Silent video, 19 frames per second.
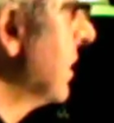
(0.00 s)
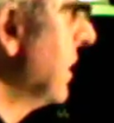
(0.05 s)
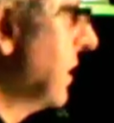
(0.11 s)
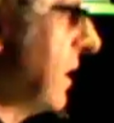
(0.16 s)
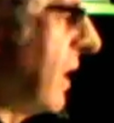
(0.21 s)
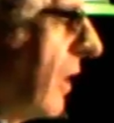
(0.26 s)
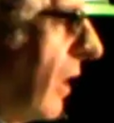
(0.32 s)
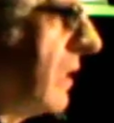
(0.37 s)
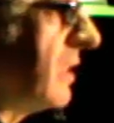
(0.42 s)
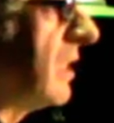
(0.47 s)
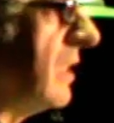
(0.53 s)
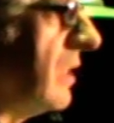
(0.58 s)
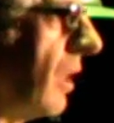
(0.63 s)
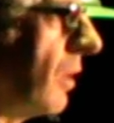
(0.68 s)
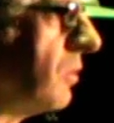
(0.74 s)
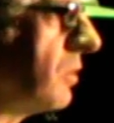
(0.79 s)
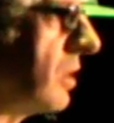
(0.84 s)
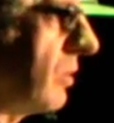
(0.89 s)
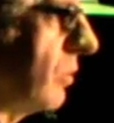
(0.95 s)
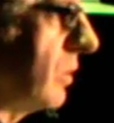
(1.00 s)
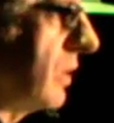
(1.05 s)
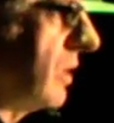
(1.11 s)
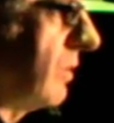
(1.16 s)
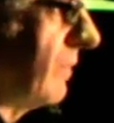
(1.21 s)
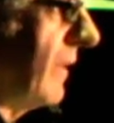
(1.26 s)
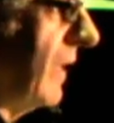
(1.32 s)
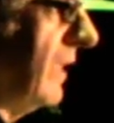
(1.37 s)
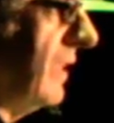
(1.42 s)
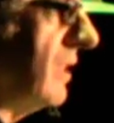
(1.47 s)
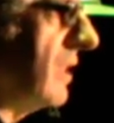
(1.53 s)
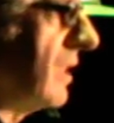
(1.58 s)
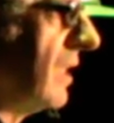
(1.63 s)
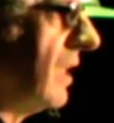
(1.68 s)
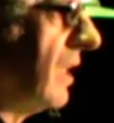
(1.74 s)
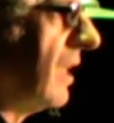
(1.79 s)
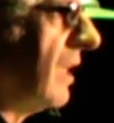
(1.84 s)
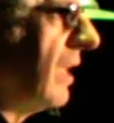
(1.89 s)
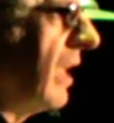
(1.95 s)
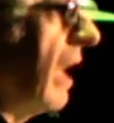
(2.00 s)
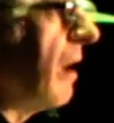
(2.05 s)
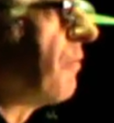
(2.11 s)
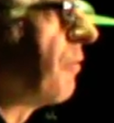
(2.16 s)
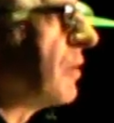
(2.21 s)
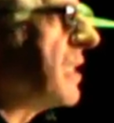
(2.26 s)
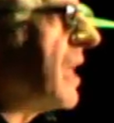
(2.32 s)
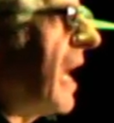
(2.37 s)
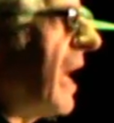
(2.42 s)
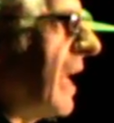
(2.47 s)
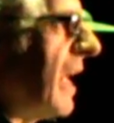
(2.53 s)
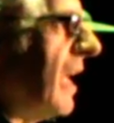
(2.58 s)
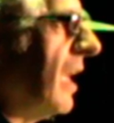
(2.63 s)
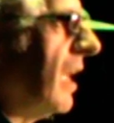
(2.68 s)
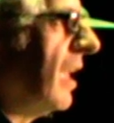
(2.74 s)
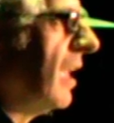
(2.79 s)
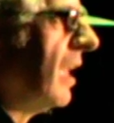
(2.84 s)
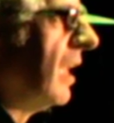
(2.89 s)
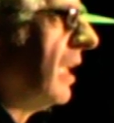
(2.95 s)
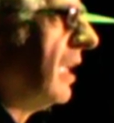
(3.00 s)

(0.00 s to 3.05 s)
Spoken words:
He said, I see those sorts of things every day.